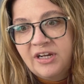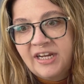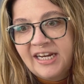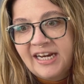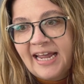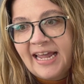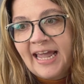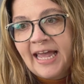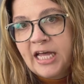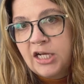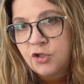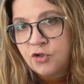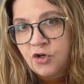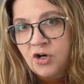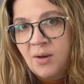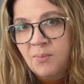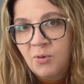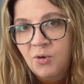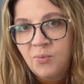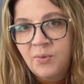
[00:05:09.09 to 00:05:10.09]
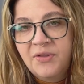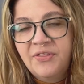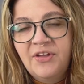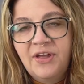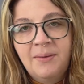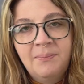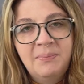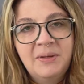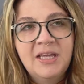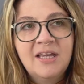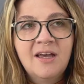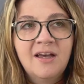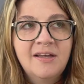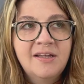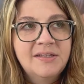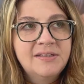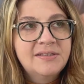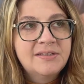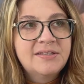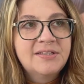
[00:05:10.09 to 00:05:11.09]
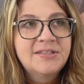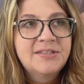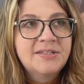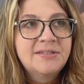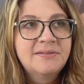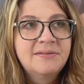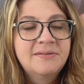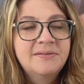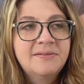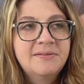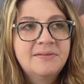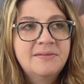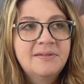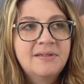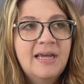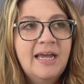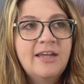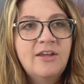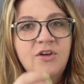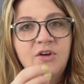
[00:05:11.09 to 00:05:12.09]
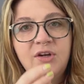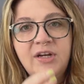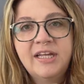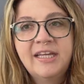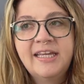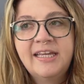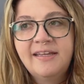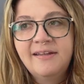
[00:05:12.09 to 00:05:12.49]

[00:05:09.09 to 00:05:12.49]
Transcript: and I had trouble with it because I couldn't